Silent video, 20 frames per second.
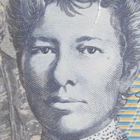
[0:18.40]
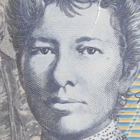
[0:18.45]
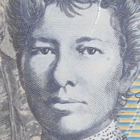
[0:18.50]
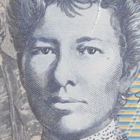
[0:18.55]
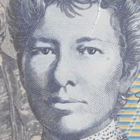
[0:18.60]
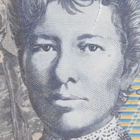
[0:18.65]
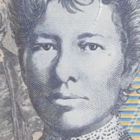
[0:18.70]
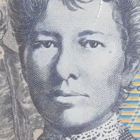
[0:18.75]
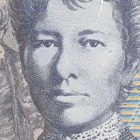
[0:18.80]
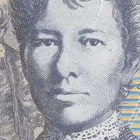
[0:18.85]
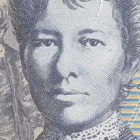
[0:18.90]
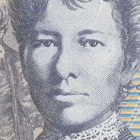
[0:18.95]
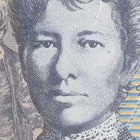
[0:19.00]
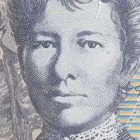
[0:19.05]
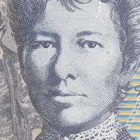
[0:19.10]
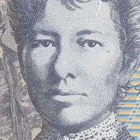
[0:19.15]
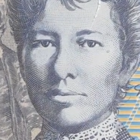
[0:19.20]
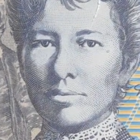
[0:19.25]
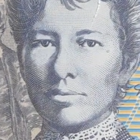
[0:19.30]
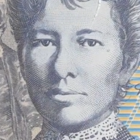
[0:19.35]

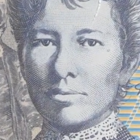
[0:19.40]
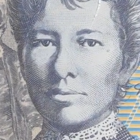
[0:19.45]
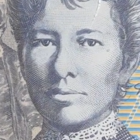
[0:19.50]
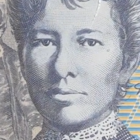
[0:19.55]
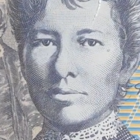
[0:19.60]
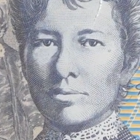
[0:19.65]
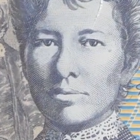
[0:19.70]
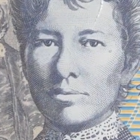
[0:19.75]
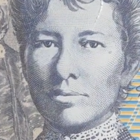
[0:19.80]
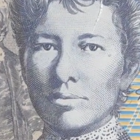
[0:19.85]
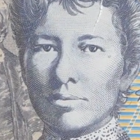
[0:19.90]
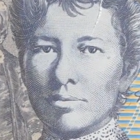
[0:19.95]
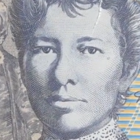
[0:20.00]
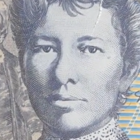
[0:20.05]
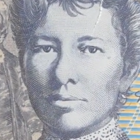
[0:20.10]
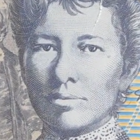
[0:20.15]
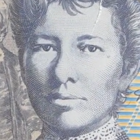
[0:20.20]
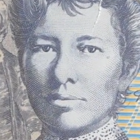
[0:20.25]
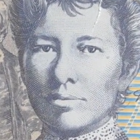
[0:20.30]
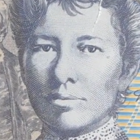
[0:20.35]
2002 banknote
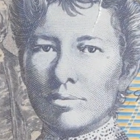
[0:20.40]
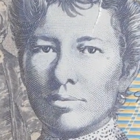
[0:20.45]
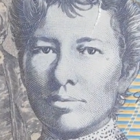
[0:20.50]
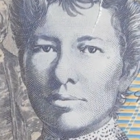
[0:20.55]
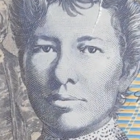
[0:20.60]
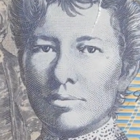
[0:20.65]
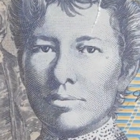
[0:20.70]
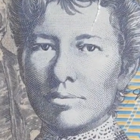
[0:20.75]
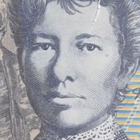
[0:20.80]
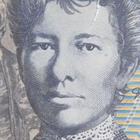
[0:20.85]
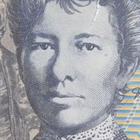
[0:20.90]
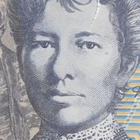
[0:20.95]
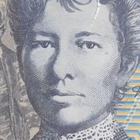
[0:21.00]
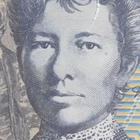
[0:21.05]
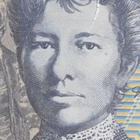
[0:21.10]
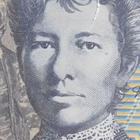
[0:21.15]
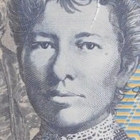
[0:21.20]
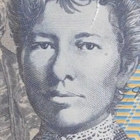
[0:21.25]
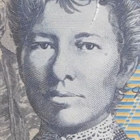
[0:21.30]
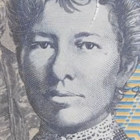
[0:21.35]
which is
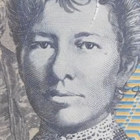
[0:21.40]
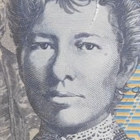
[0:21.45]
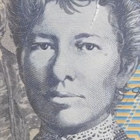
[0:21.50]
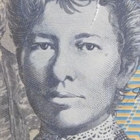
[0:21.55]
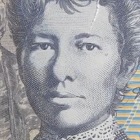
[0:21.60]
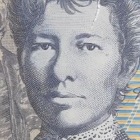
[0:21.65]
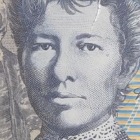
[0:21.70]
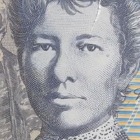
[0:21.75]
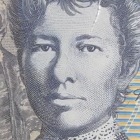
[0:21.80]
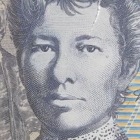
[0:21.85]
AA,